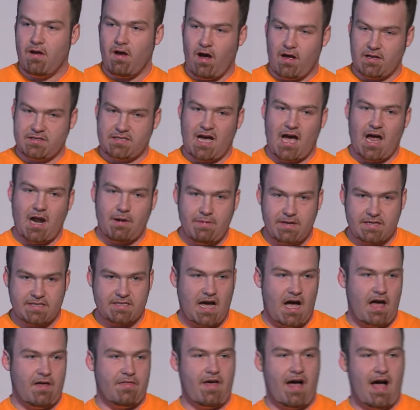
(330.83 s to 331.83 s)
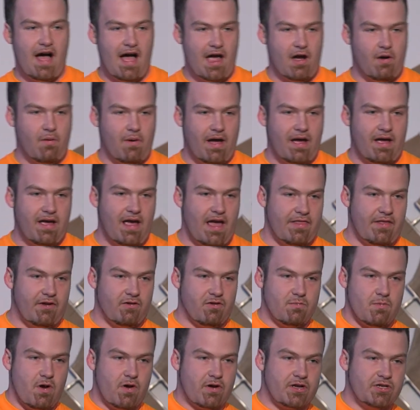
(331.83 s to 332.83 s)
autonomous on the highway, and then
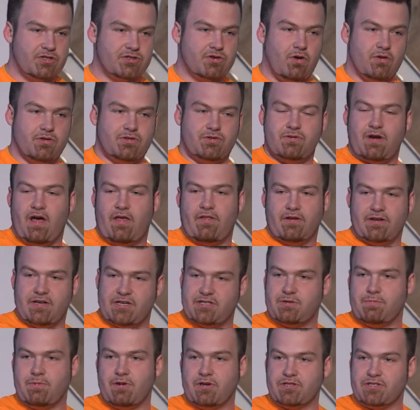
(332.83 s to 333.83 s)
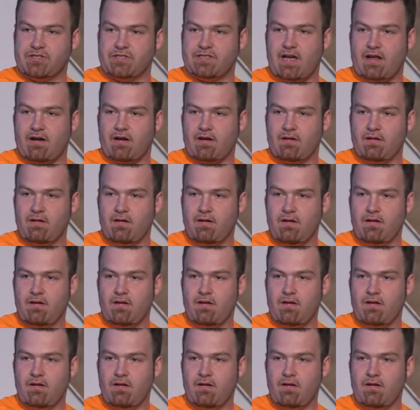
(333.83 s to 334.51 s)
remote control to another distribution center.